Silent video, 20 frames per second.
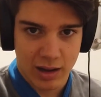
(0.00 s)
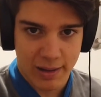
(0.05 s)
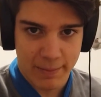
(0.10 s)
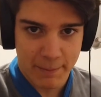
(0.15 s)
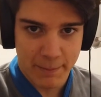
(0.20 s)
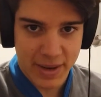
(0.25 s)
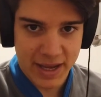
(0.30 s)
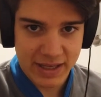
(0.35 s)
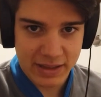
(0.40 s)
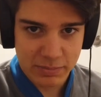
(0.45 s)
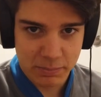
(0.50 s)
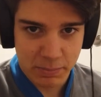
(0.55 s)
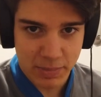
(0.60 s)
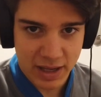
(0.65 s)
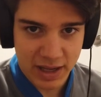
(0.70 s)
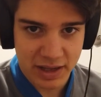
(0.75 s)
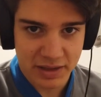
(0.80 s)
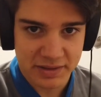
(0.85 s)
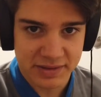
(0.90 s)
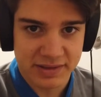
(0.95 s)
A made
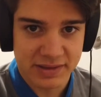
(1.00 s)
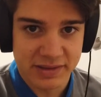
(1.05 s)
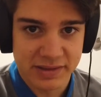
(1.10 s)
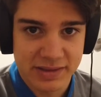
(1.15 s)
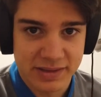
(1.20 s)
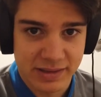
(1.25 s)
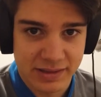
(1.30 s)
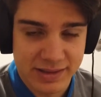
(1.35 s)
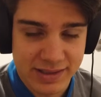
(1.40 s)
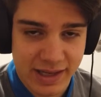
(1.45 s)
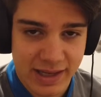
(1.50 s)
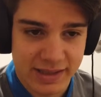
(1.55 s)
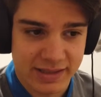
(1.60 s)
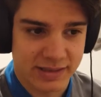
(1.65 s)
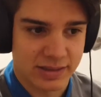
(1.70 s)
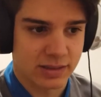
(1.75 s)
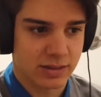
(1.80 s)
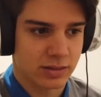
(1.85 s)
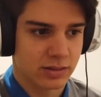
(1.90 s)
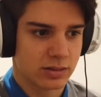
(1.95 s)
bed is
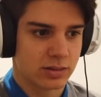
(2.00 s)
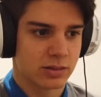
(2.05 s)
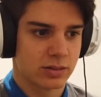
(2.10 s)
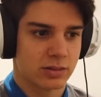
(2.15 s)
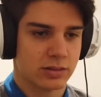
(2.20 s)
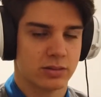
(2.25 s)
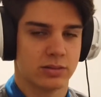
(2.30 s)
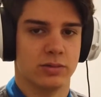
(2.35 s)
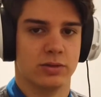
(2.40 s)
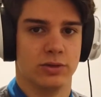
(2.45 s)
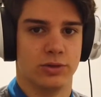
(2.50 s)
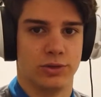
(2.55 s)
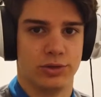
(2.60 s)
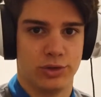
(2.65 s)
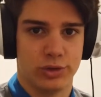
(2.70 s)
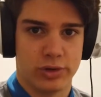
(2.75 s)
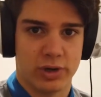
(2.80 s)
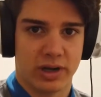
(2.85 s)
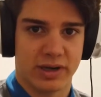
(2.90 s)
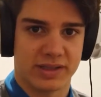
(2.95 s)
success.
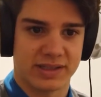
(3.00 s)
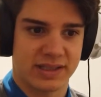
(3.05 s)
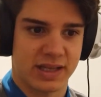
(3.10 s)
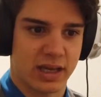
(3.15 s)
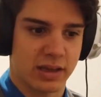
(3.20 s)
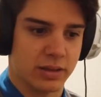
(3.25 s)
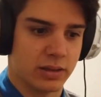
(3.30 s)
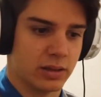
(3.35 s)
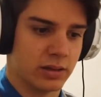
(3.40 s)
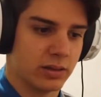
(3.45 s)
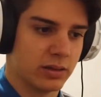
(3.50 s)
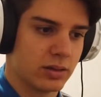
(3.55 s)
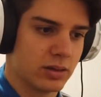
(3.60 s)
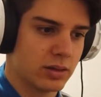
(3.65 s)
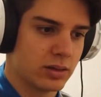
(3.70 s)
Do you understand that?